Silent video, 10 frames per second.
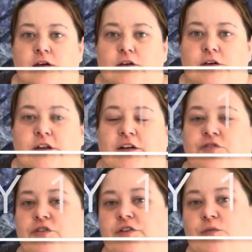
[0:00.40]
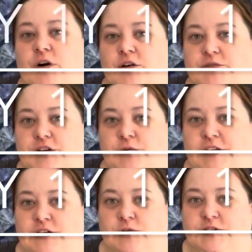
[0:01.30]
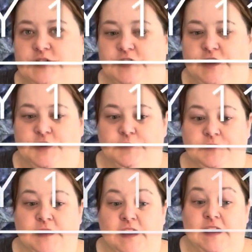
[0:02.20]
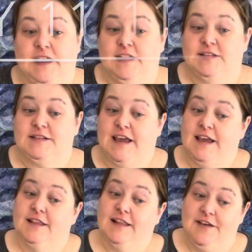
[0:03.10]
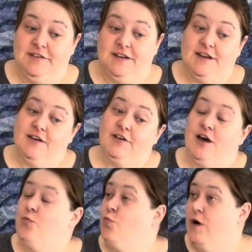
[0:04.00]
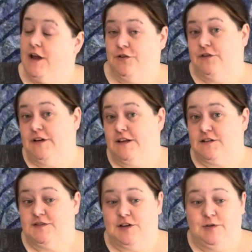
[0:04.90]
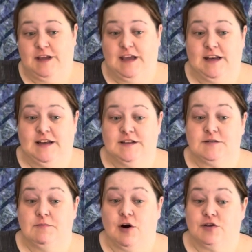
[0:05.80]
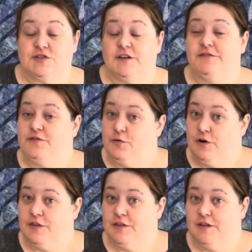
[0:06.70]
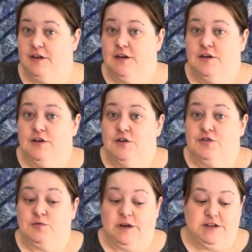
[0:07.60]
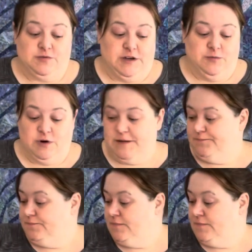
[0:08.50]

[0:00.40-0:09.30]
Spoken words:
Good afternoon and welcome to the Queenie Quilt Studio. It is day 11 of 100 days of sewing and it is March the 4th, 2021.